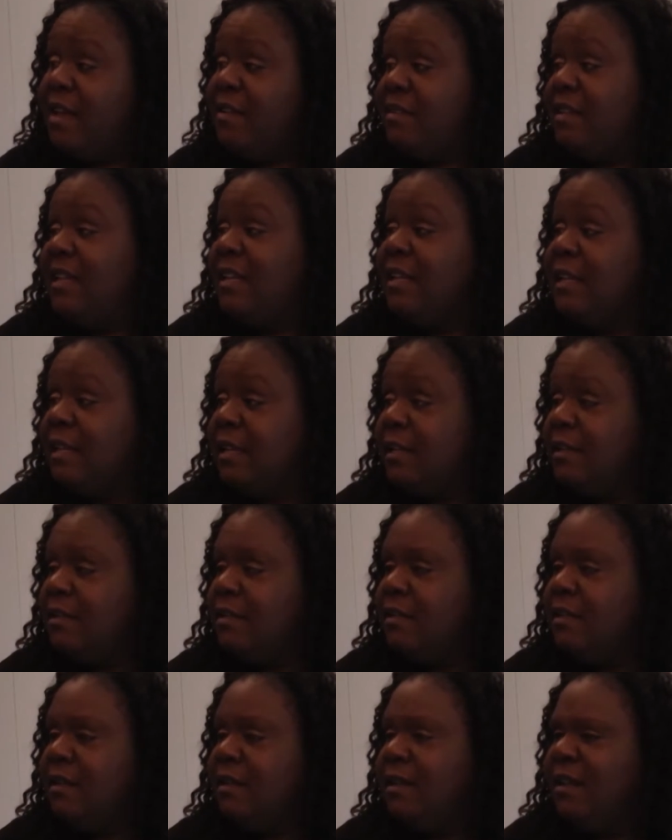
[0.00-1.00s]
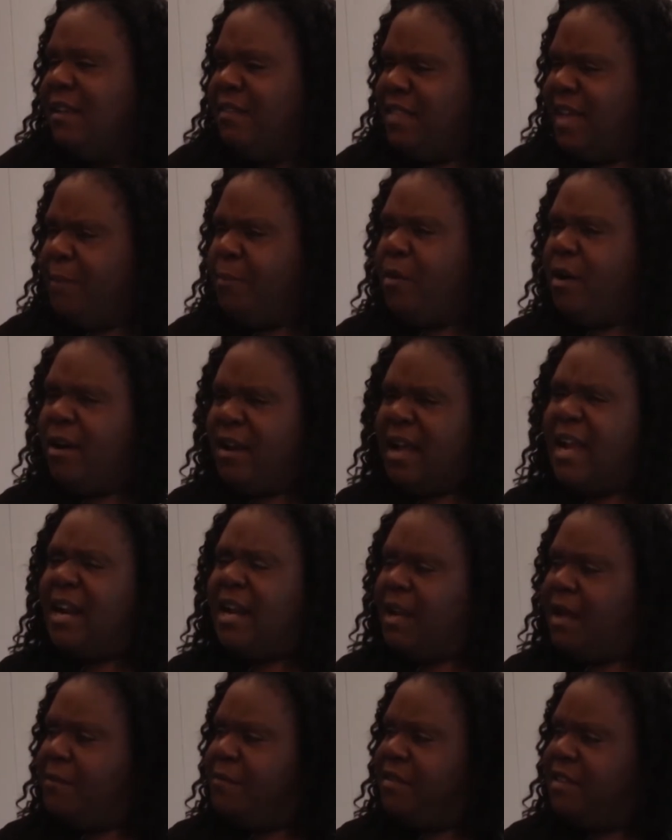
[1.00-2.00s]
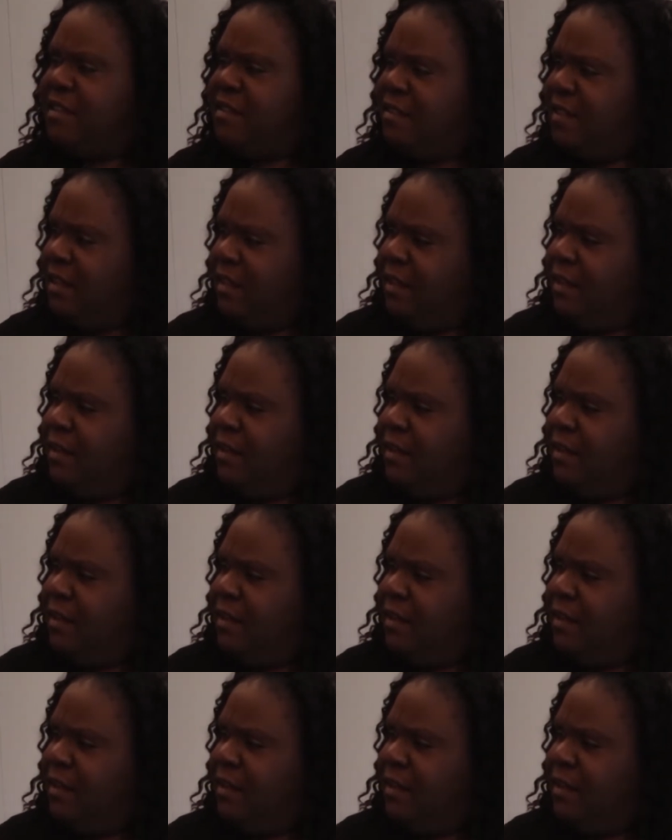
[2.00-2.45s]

they need, that part kind of comes easy.